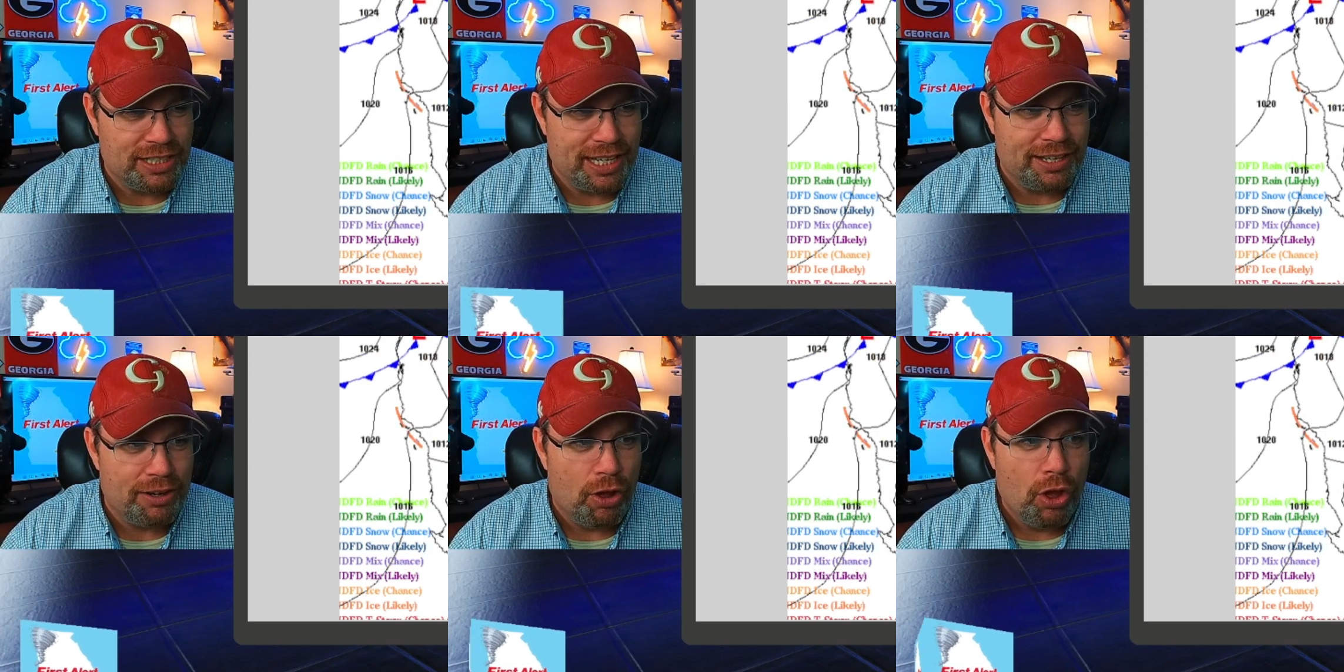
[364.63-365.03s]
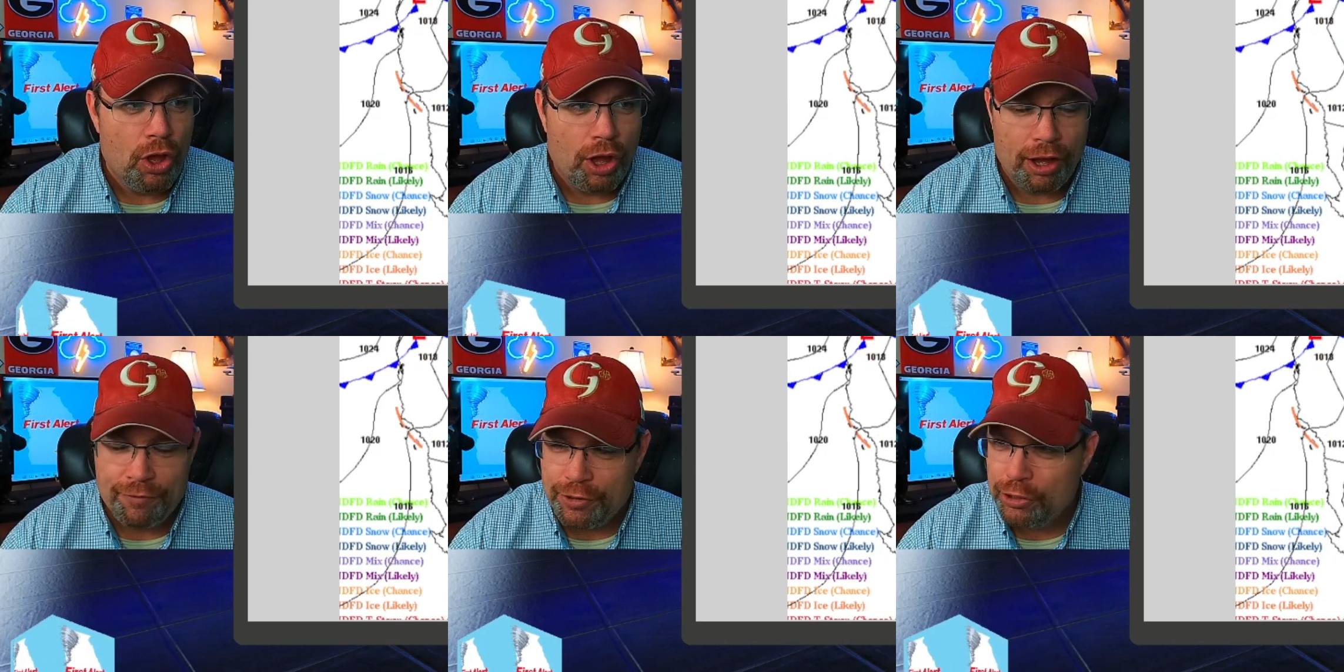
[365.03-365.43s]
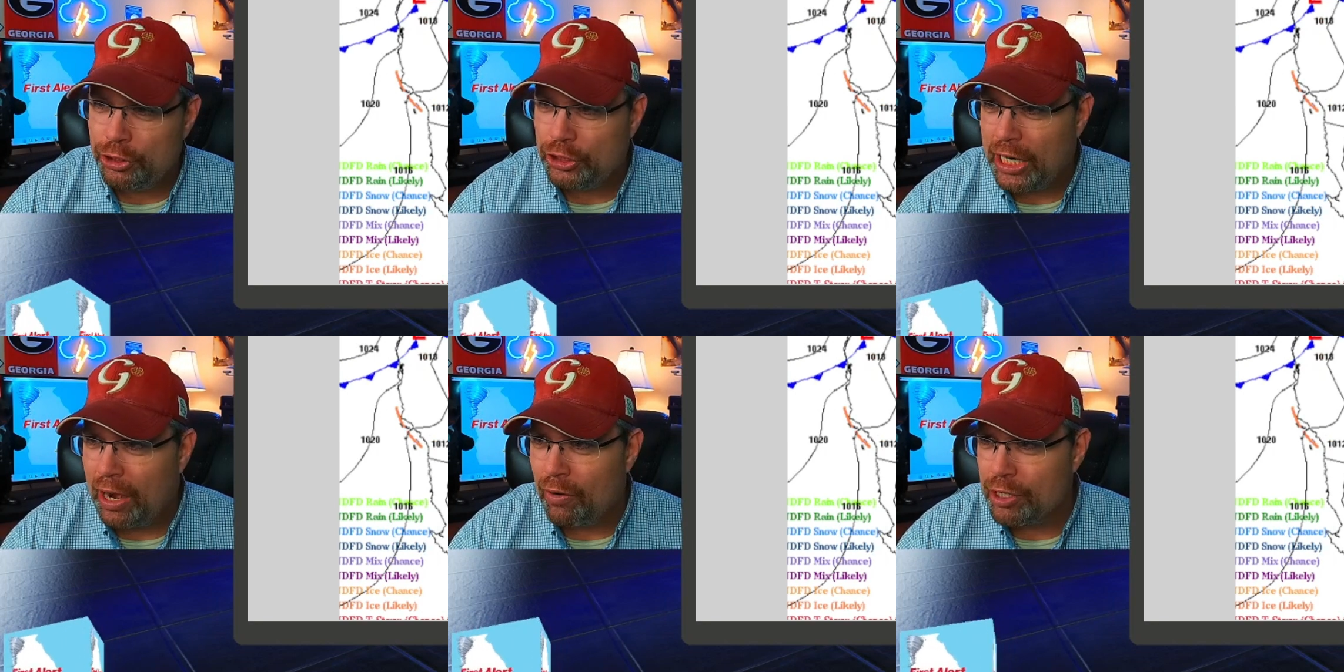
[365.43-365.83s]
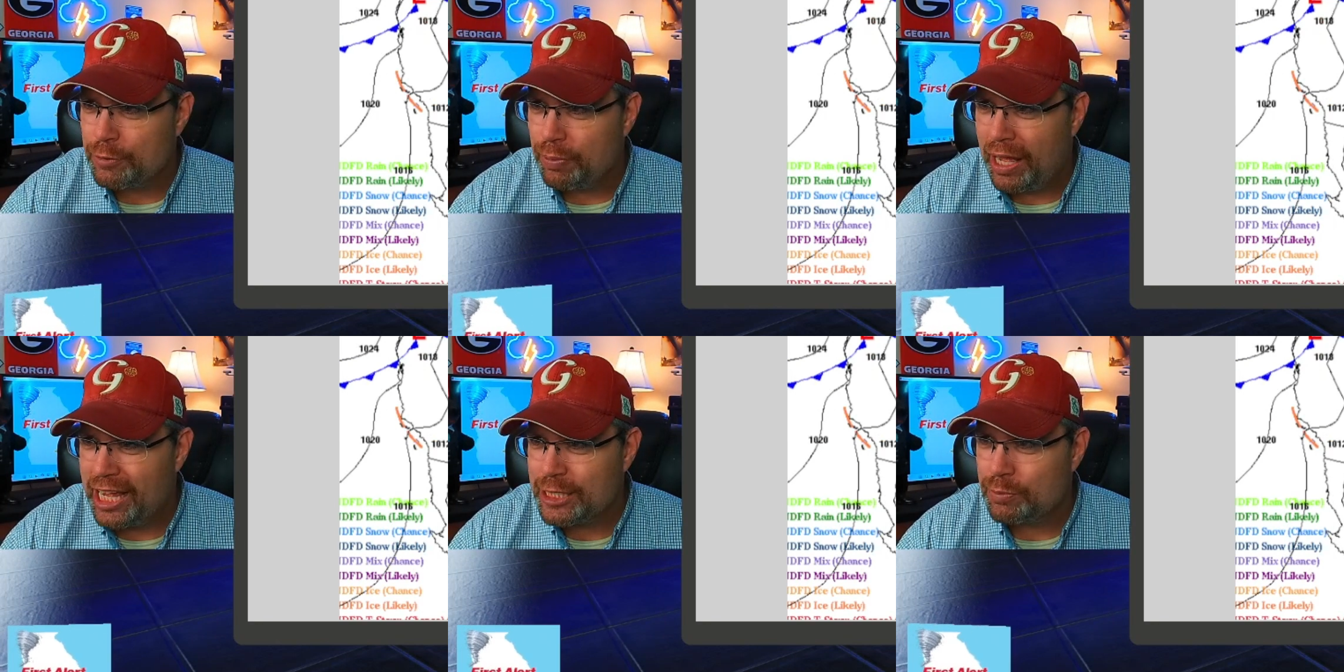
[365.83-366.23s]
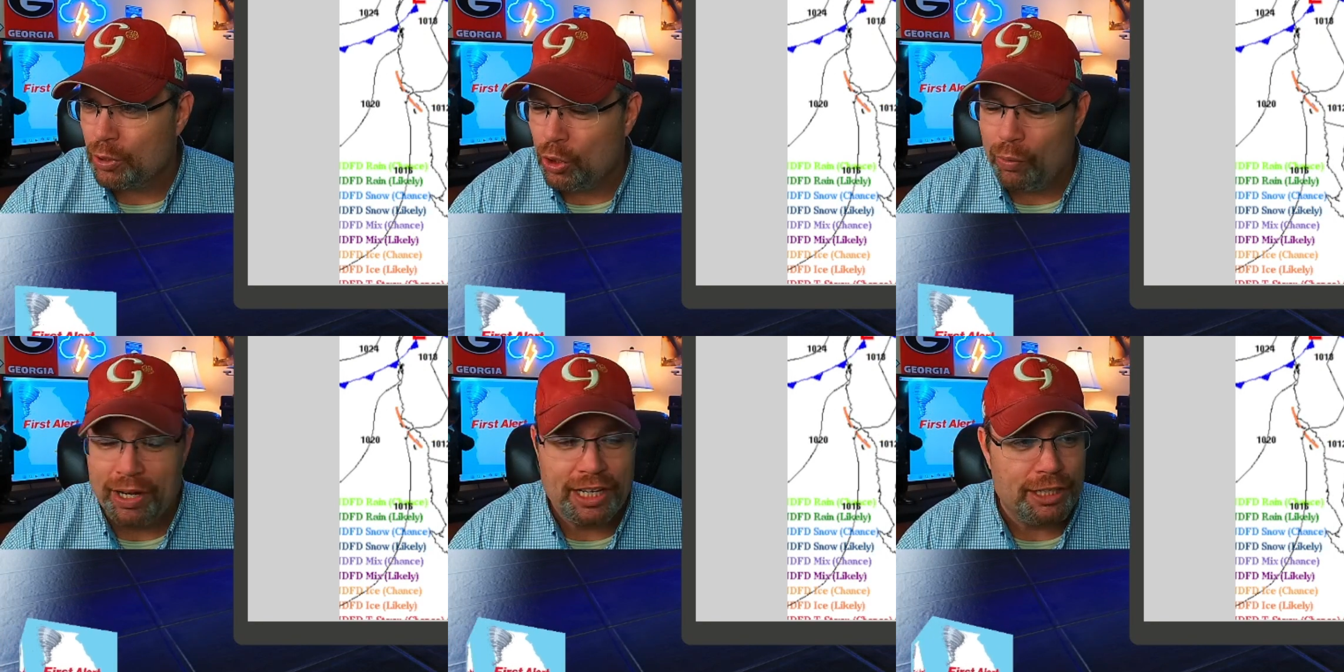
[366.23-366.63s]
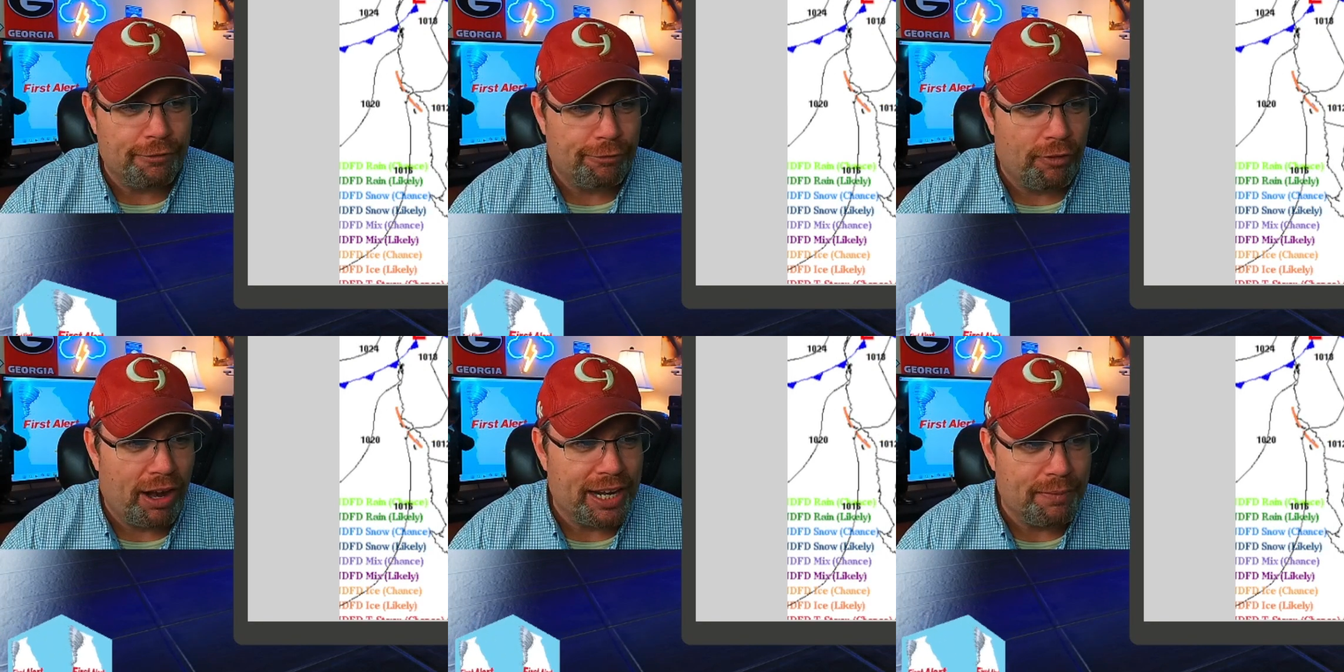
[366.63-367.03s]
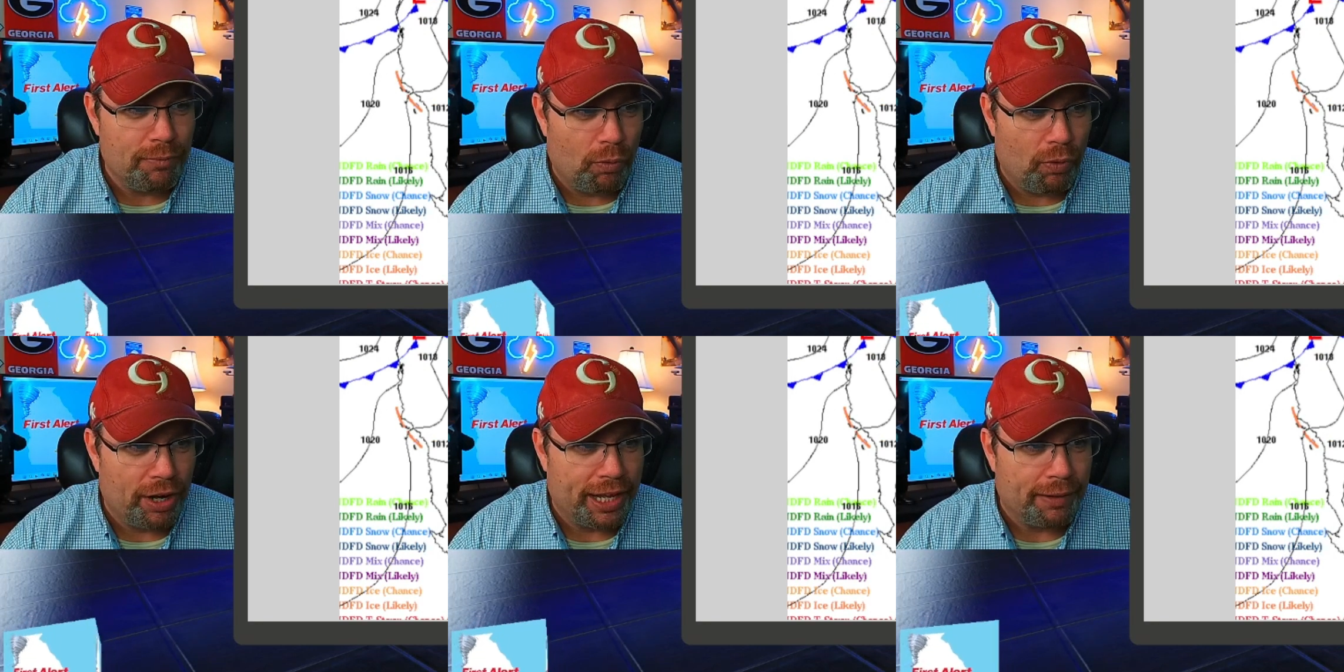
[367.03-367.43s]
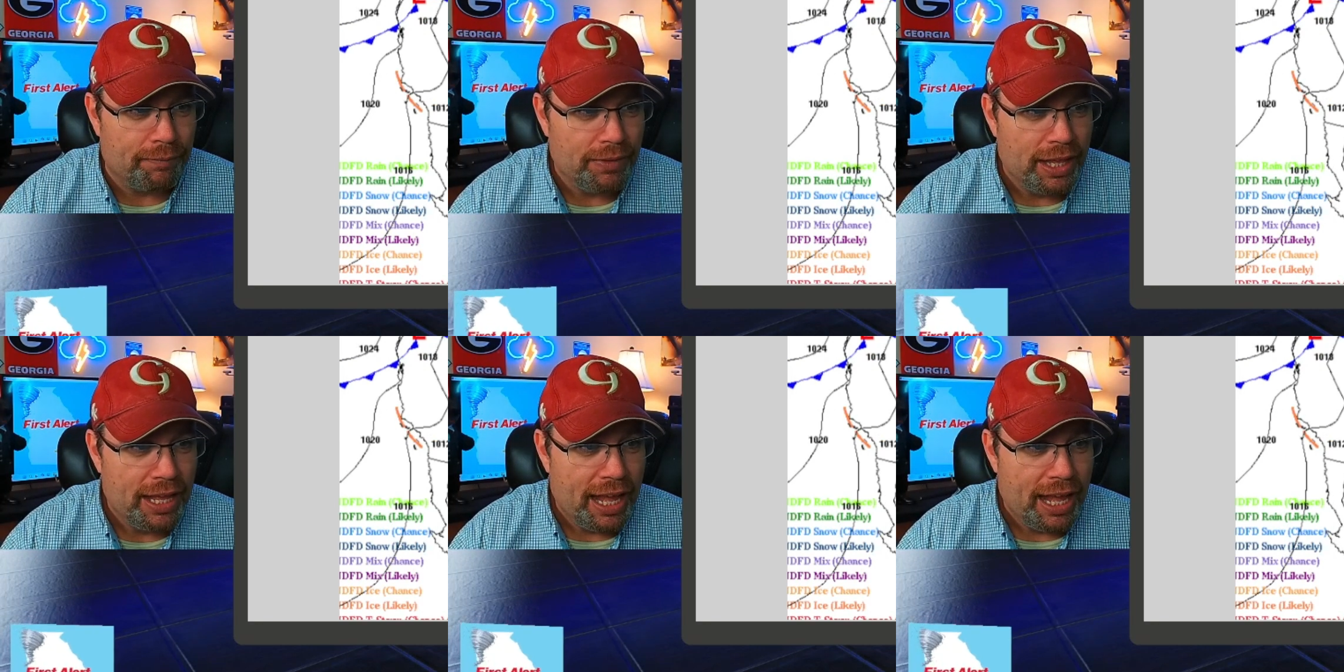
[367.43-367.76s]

And then a few showers possible going into Friday morning.